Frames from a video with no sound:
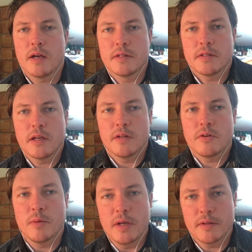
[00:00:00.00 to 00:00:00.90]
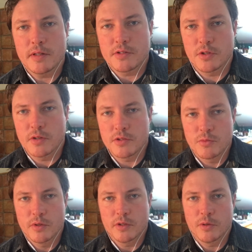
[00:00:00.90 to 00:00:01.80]
I think I think that's a
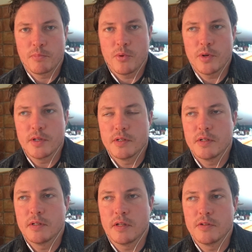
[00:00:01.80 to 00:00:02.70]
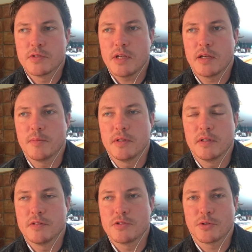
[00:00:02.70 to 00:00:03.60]
really good point that you said. I mean,
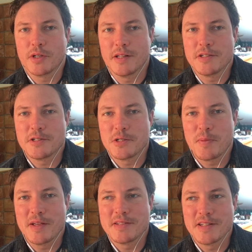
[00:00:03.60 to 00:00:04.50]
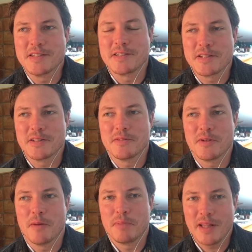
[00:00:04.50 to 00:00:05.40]
that circulation space is still
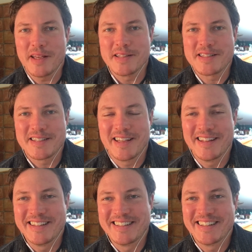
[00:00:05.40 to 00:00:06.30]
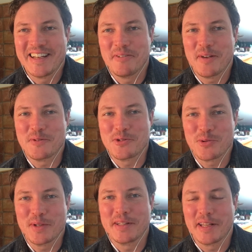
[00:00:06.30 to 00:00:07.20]
a place, and we have to
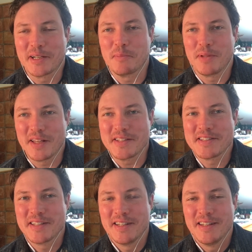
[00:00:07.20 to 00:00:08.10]
treat it like a place.